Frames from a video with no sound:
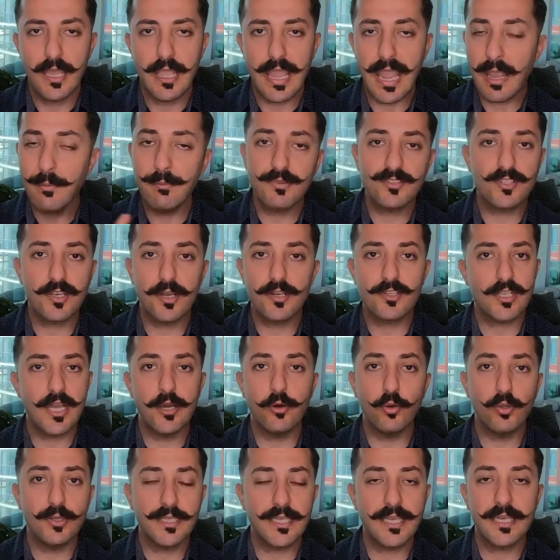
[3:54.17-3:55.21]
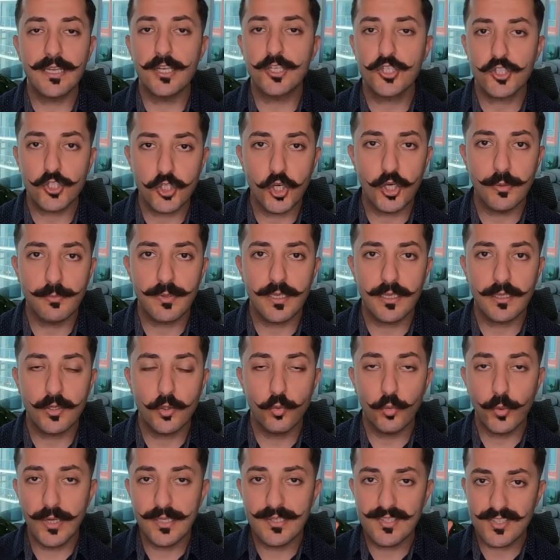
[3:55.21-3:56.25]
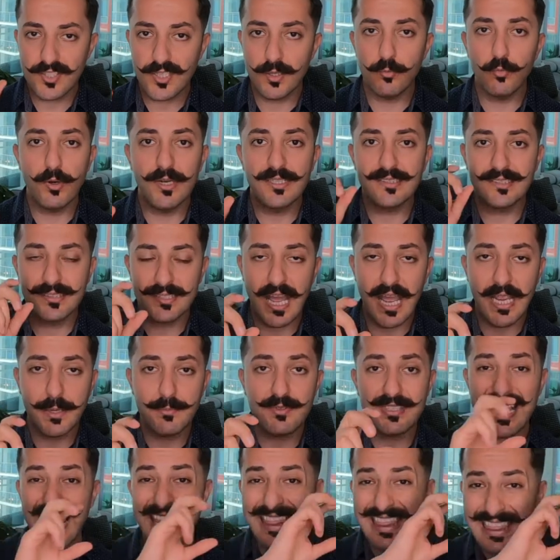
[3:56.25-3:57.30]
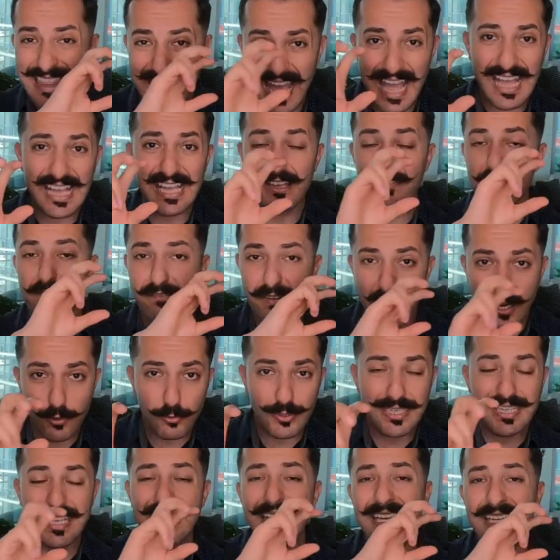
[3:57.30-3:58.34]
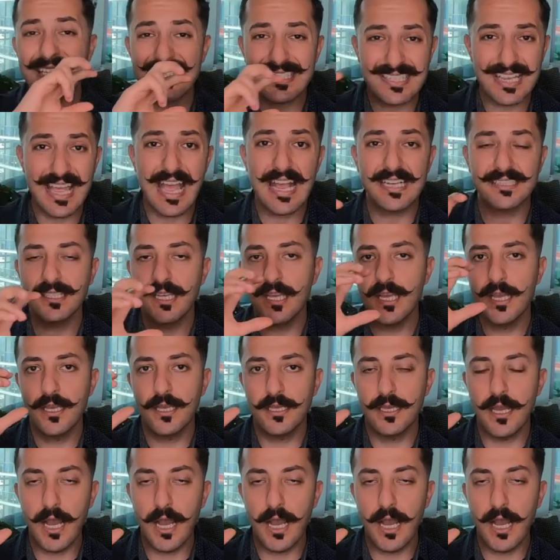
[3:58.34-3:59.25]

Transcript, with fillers: Amazon is only going to show me when someone types that very exact